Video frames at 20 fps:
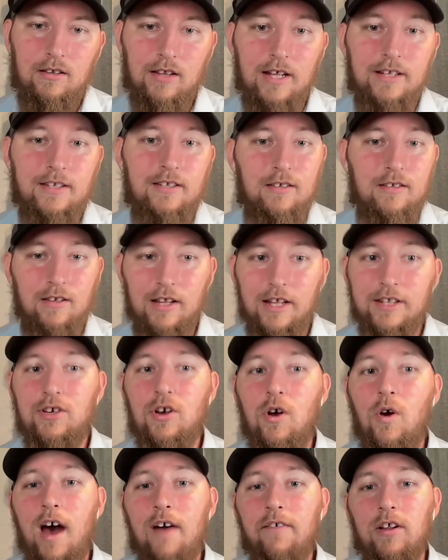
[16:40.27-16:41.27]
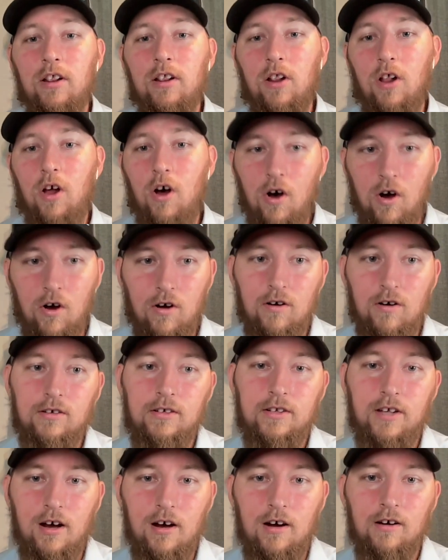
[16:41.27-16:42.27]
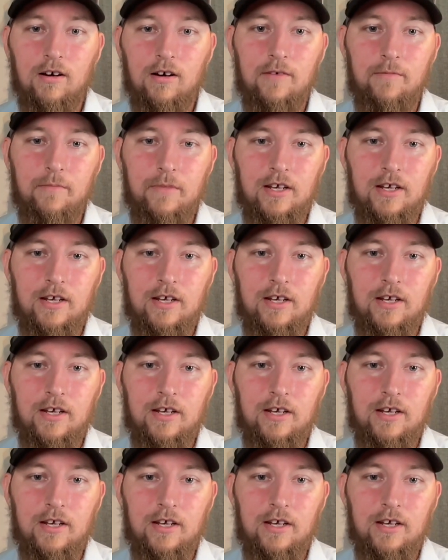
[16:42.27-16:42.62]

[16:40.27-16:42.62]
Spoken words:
let's go have a long talk